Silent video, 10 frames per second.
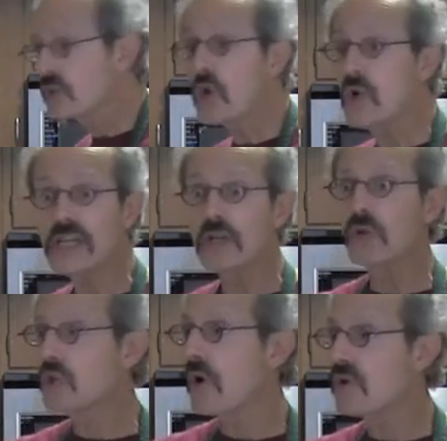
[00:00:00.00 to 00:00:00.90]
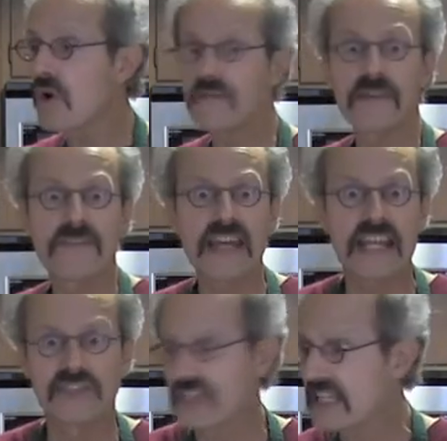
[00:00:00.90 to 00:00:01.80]
So he goes all over
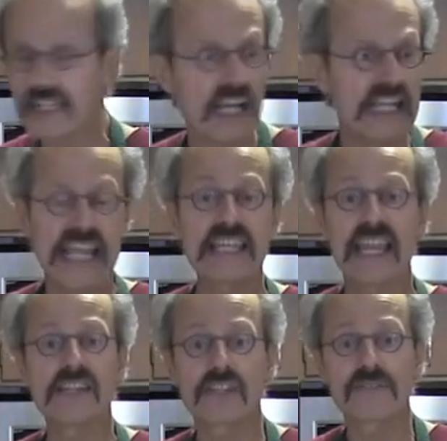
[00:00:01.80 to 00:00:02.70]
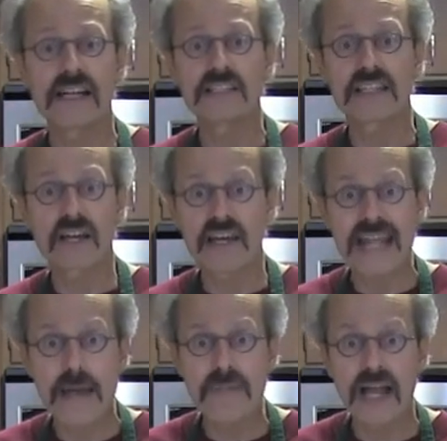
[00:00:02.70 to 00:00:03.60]
Firenze, and he cannot find a
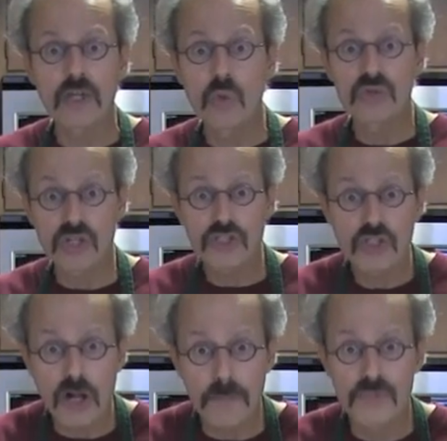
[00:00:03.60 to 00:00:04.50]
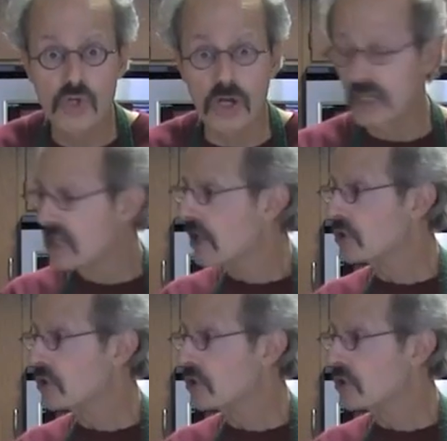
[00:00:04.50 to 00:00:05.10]
rabbi who's a sculptor.